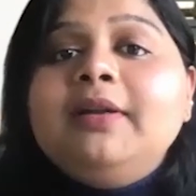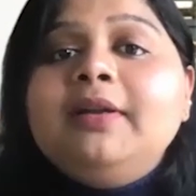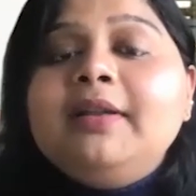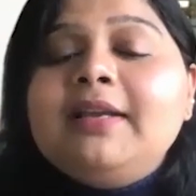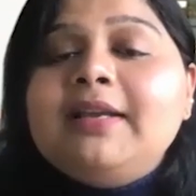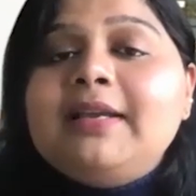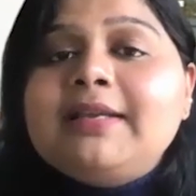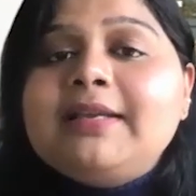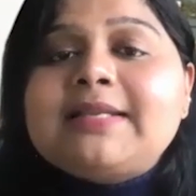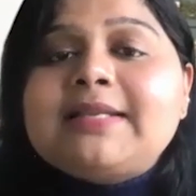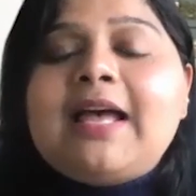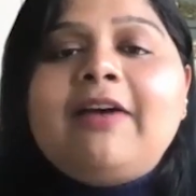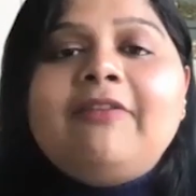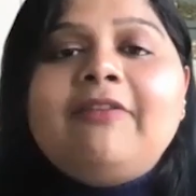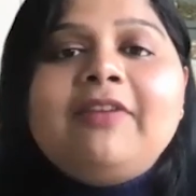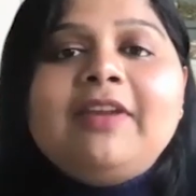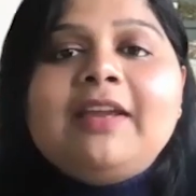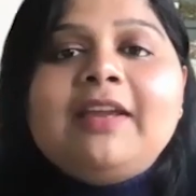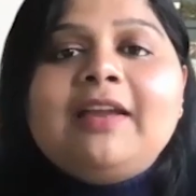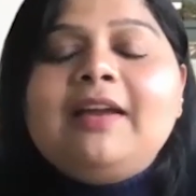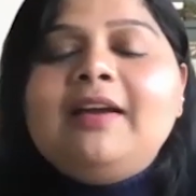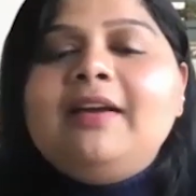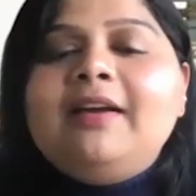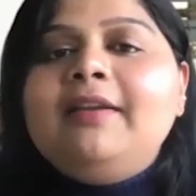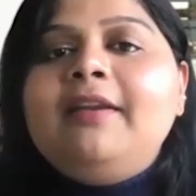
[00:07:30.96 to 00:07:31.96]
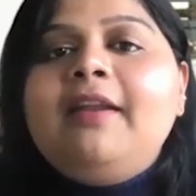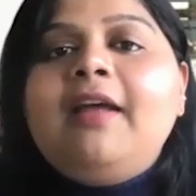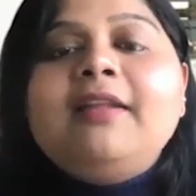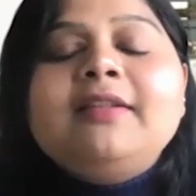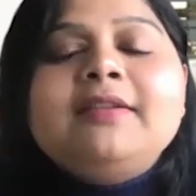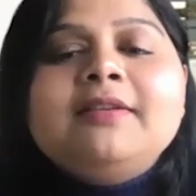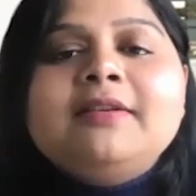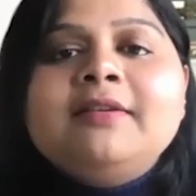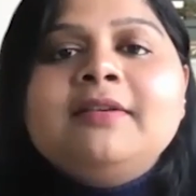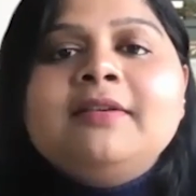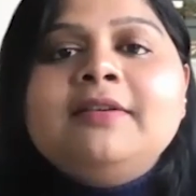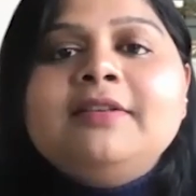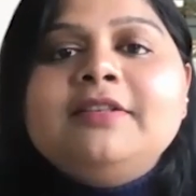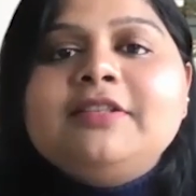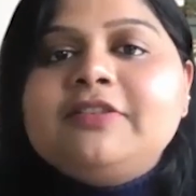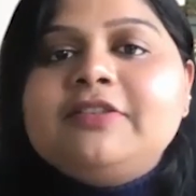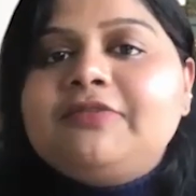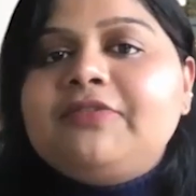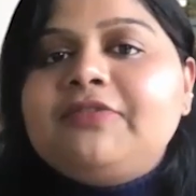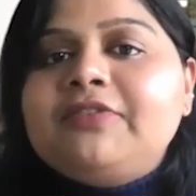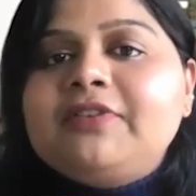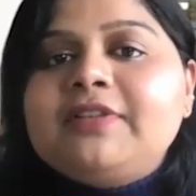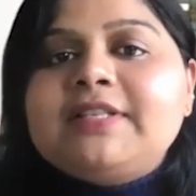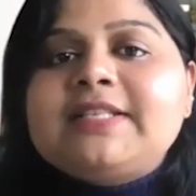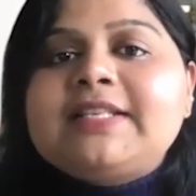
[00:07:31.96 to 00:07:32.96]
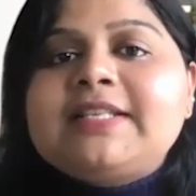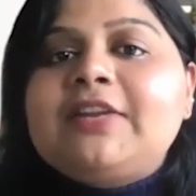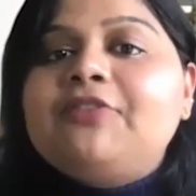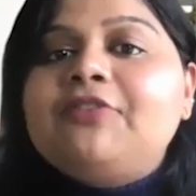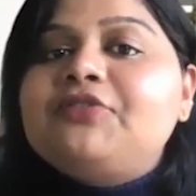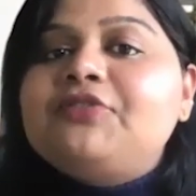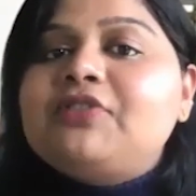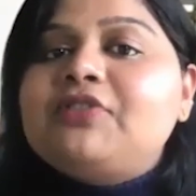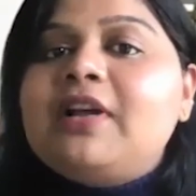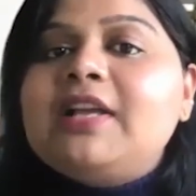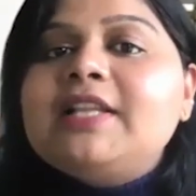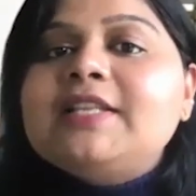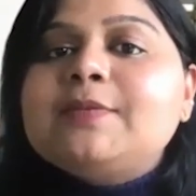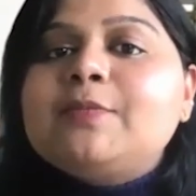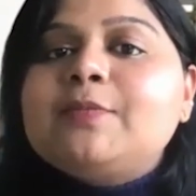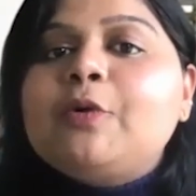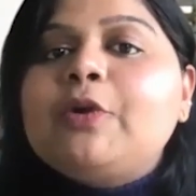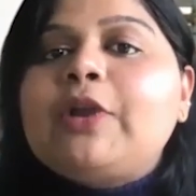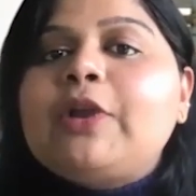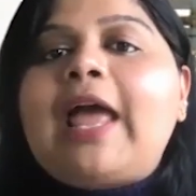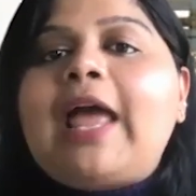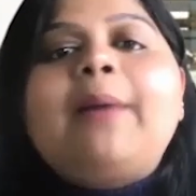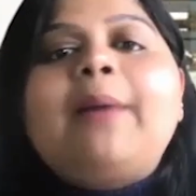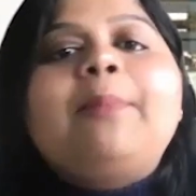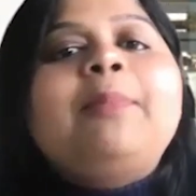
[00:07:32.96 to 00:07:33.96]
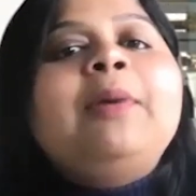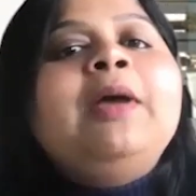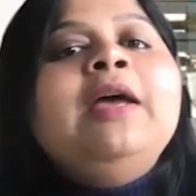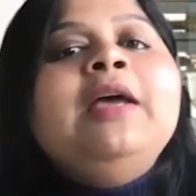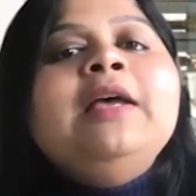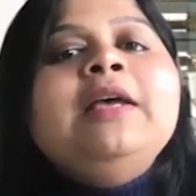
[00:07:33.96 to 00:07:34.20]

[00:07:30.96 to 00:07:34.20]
is having another different set of transport app.